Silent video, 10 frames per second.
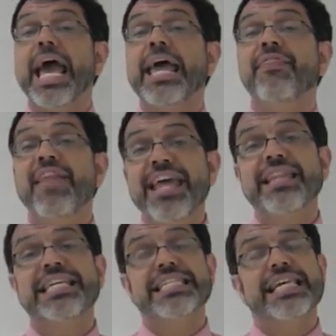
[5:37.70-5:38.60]
And then
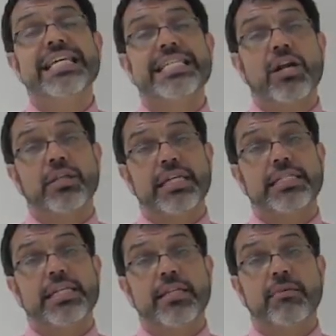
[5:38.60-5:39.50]
these things that are
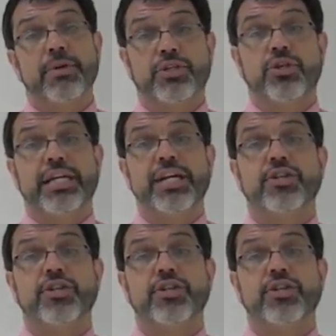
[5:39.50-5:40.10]
listed in the must, could, can't